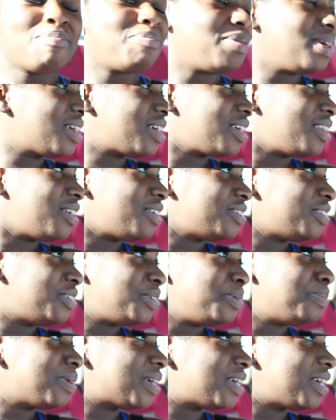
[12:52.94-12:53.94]
picking on
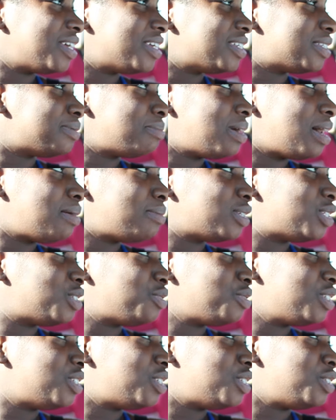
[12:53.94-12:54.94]
you because mama
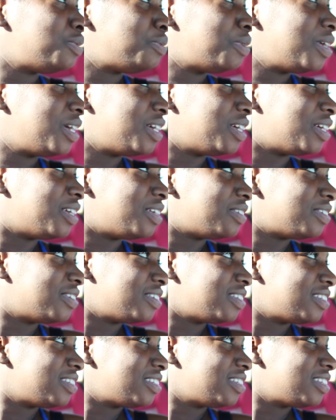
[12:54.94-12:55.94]
treats you well.
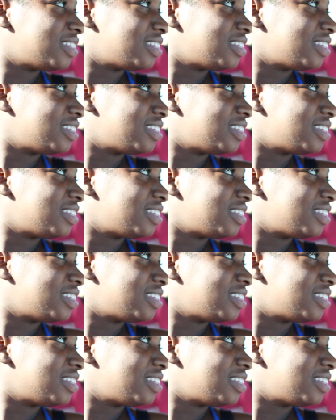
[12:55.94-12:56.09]
They're